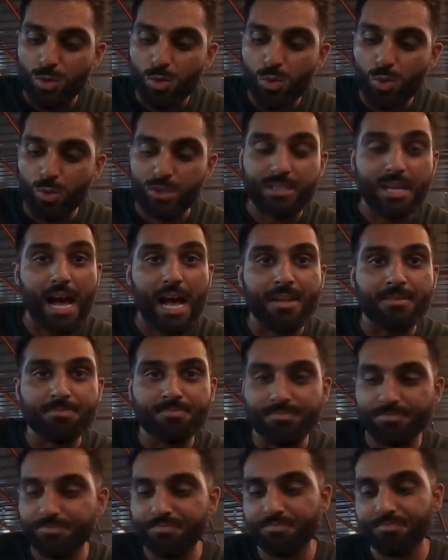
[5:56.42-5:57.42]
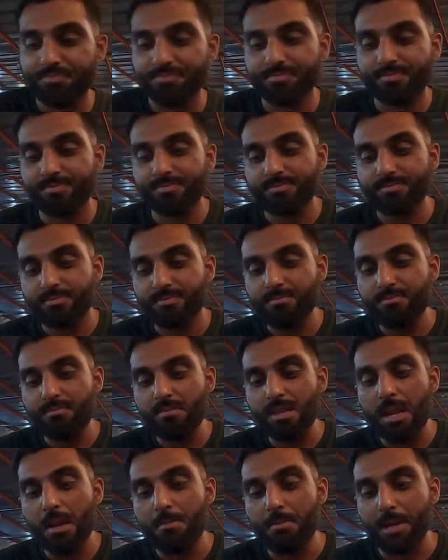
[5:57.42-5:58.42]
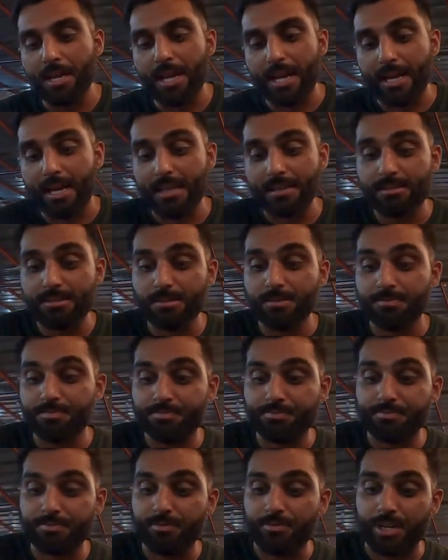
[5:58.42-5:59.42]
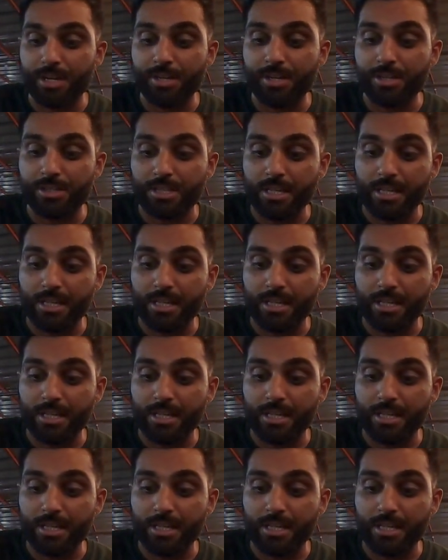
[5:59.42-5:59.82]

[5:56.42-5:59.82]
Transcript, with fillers: Ooh, it's hot. But yeah, guys, very